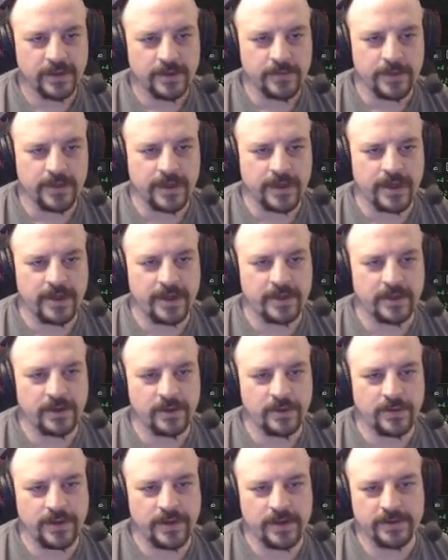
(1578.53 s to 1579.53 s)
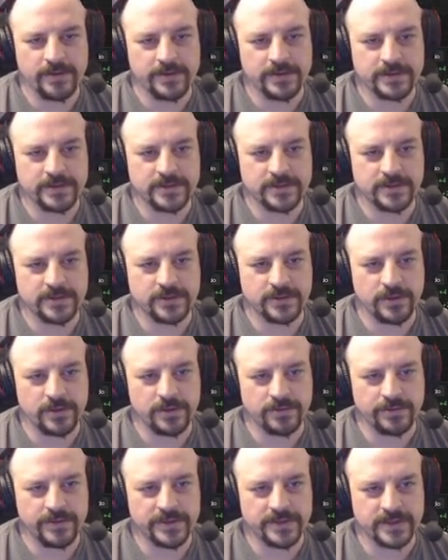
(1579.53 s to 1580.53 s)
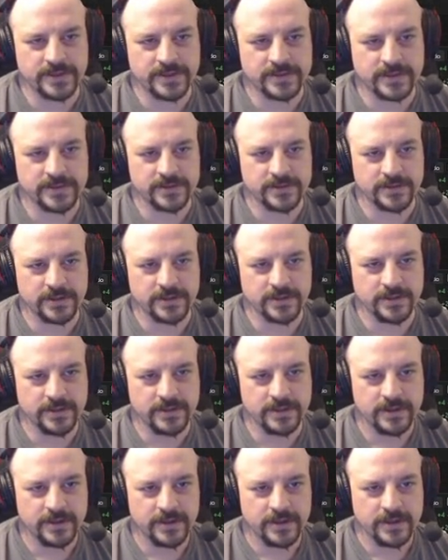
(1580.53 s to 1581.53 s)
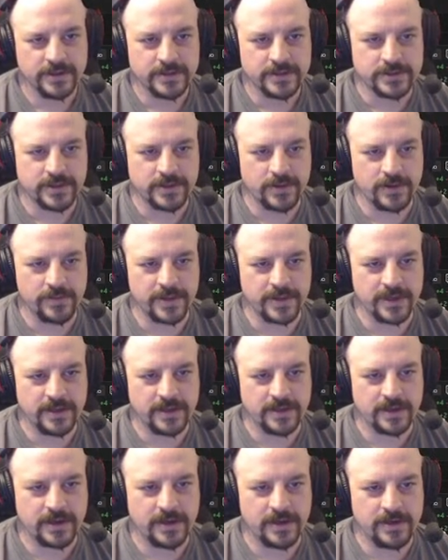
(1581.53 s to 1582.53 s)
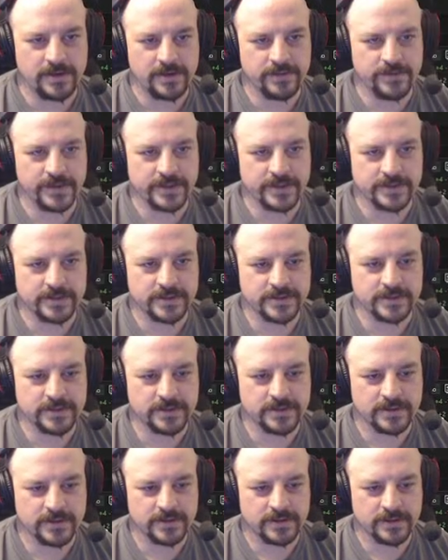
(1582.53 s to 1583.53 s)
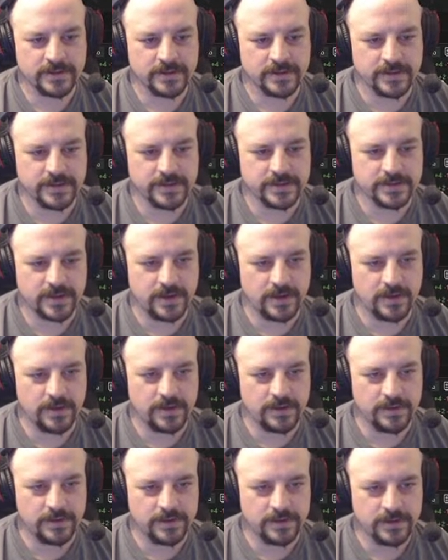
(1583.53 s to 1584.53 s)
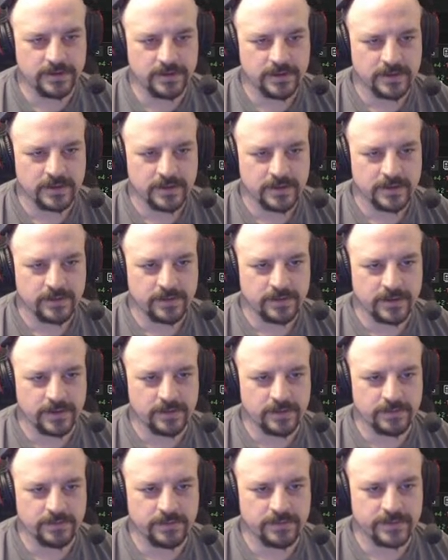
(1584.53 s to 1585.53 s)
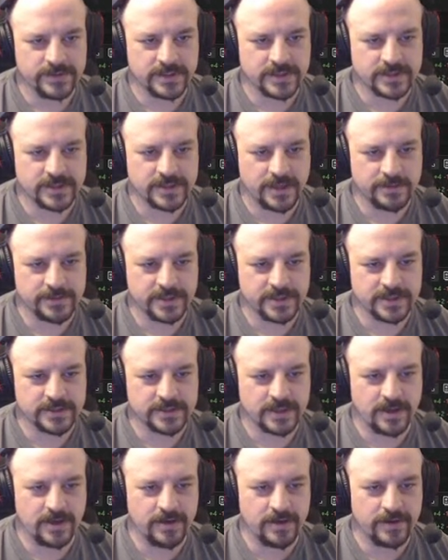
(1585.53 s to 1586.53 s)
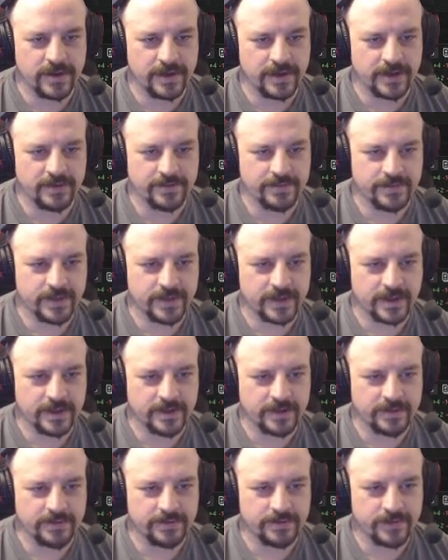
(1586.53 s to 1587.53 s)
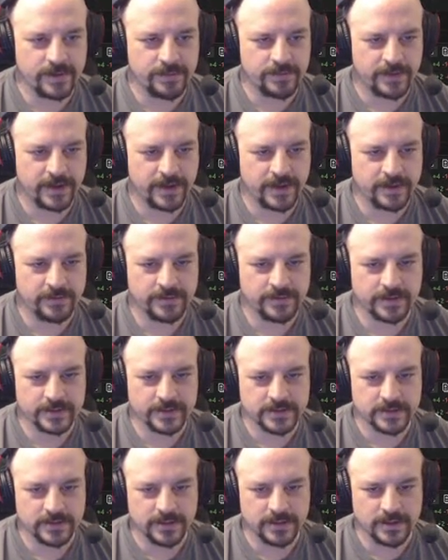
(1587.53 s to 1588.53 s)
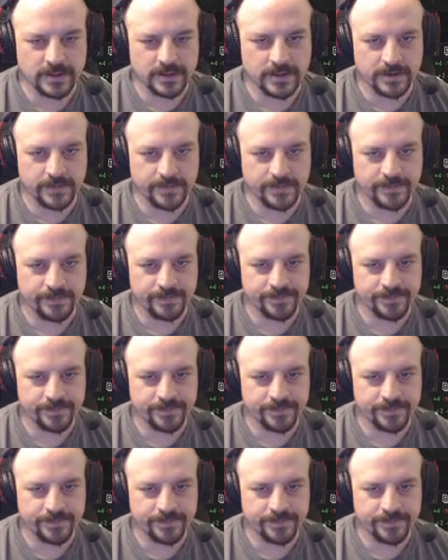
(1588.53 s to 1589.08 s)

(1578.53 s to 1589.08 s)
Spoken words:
But hey, you know what? This is the Jolt physics engine. So I mean, all of this is all, you know, physics objects. Oh, hang on, I gotta replay it because of when